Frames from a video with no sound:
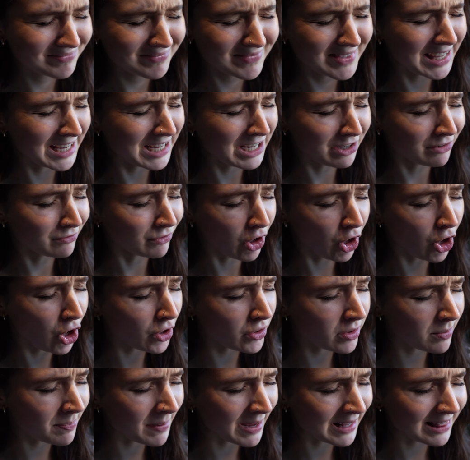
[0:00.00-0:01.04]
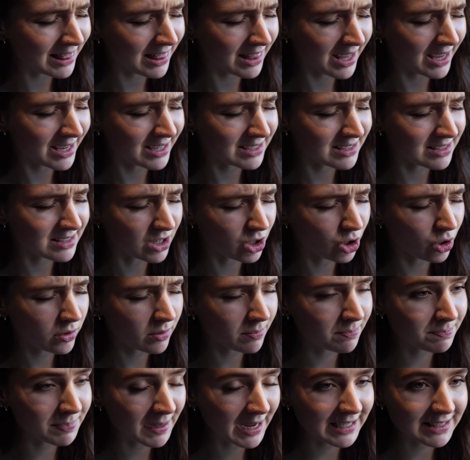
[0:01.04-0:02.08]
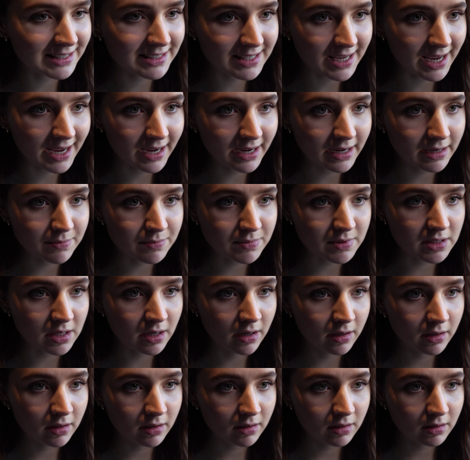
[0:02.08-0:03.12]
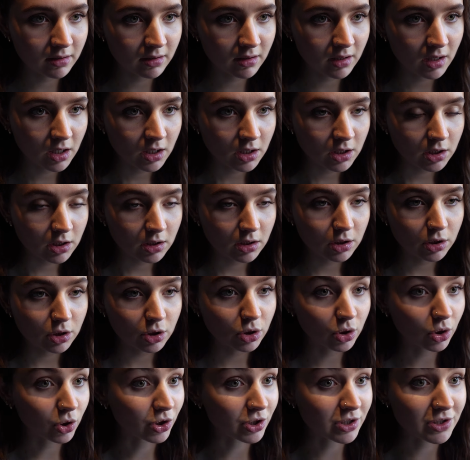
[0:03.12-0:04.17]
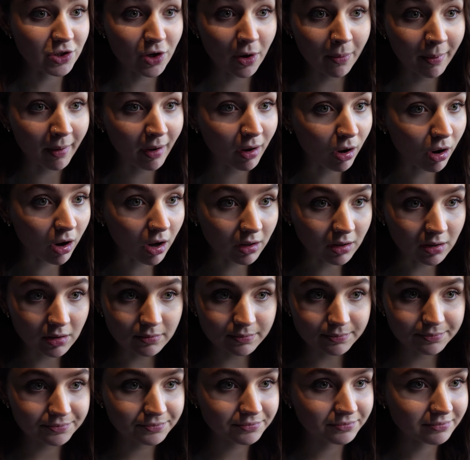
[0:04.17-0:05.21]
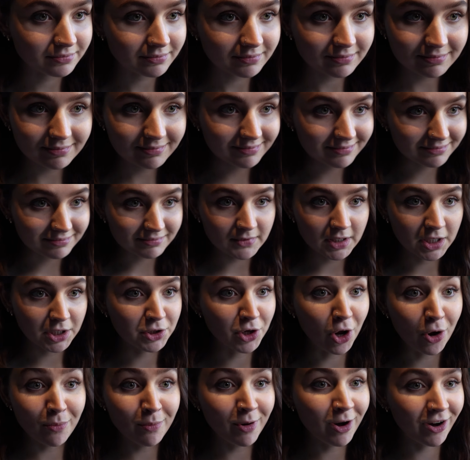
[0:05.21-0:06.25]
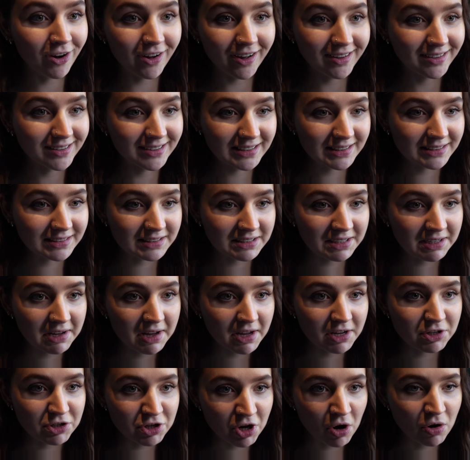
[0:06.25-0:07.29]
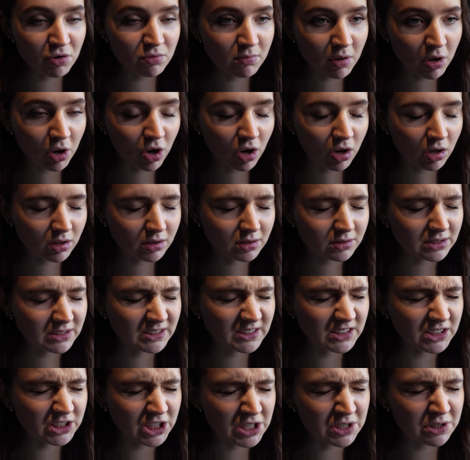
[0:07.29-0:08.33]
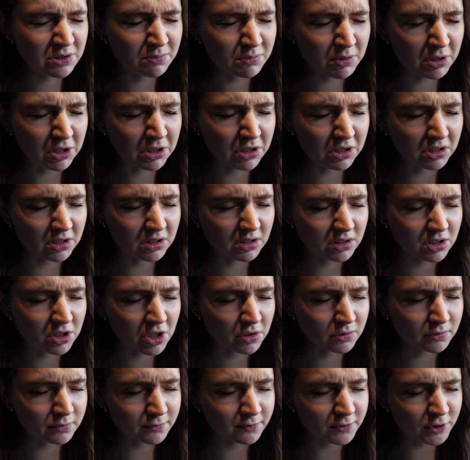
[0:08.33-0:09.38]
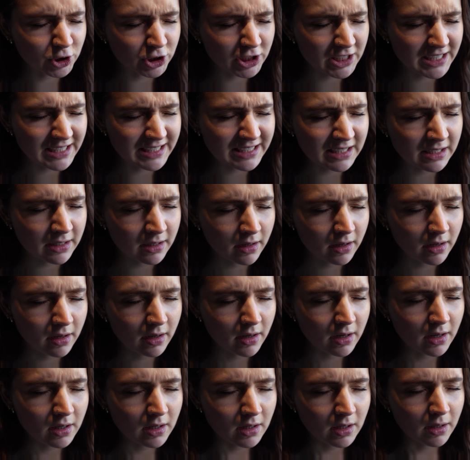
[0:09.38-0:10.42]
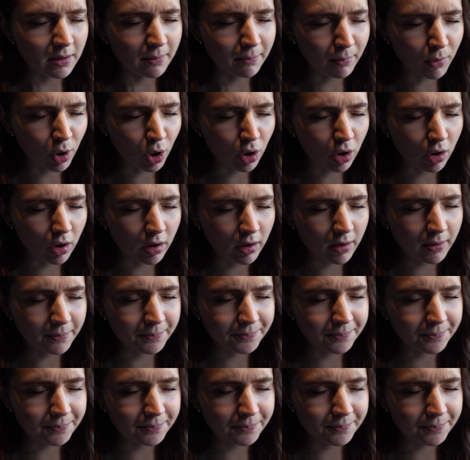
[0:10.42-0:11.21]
think of all the bad things, all the bad times. You can stop it all. No more, no more, no more, no fucking more.